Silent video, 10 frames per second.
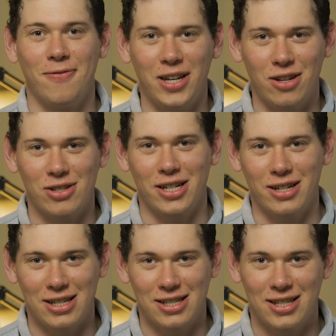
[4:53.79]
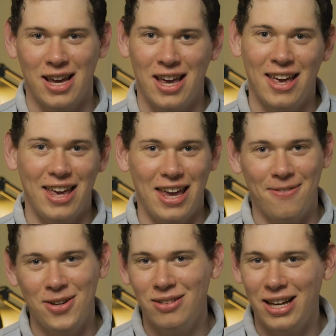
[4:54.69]
video series.
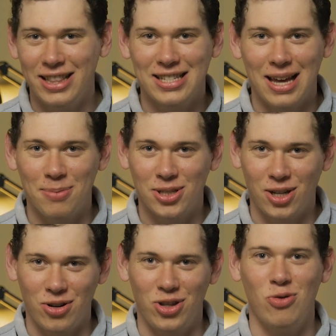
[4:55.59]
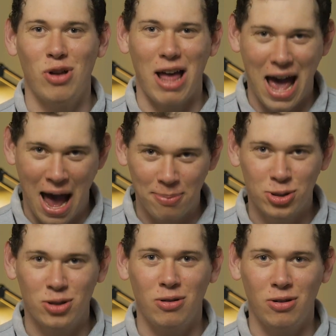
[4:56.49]
If you like this episode, you will
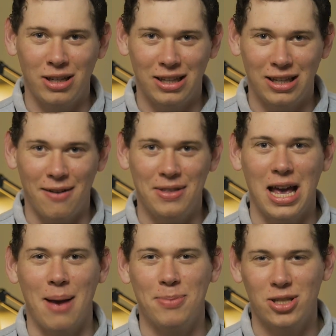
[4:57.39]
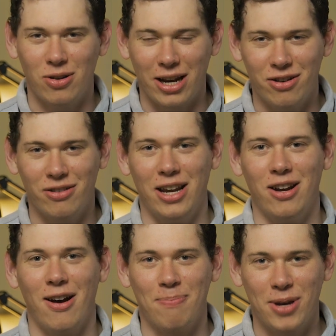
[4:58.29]
absolutely love the episode I
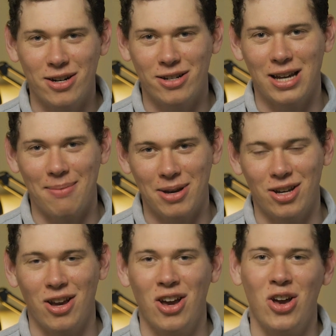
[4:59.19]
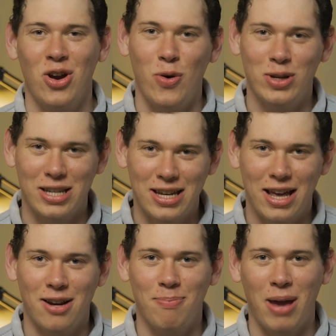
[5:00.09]
created on Peter Dahmen, who is
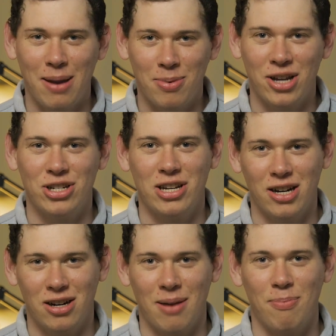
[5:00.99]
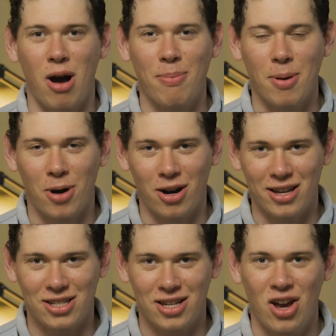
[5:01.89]
another paper engineer and pop-up
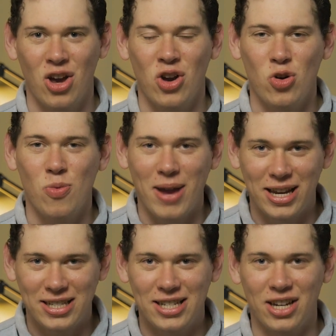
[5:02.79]
artist who makes these